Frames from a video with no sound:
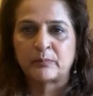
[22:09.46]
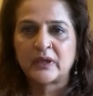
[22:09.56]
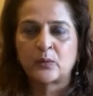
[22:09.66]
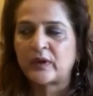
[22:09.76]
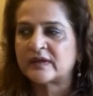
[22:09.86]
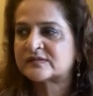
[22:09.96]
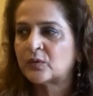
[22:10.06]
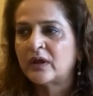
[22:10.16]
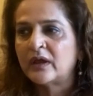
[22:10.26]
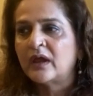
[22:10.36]
big way.
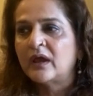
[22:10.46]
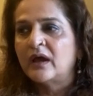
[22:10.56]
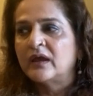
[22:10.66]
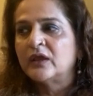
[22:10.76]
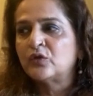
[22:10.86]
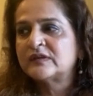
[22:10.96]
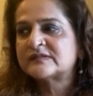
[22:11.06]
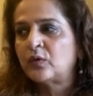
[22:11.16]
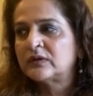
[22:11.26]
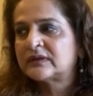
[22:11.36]
So, you know,
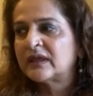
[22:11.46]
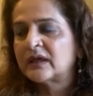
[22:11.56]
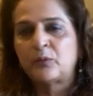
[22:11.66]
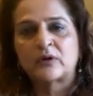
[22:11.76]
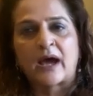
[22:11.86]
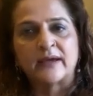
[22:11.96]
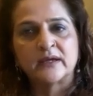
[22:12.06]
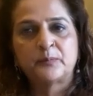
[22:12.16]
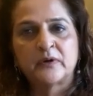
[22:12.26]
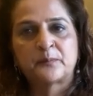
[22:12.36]
this whole thing about
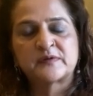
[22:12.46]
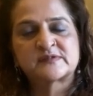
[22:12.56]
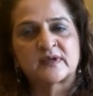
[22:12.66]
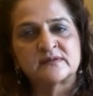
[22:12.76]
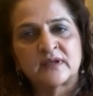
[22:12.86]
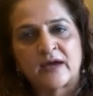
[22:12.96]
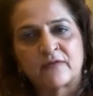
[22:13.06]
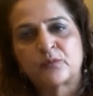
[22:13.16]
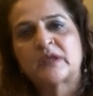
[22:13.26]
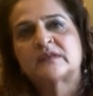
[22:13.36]
higher purpose doesn't have
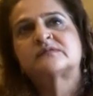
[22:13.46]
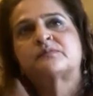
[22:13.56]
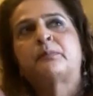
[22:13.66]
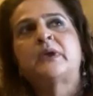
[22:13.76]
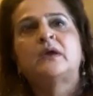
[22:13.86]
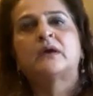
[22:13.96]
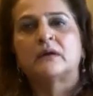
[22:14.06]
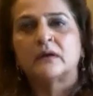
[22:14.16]
to be this big,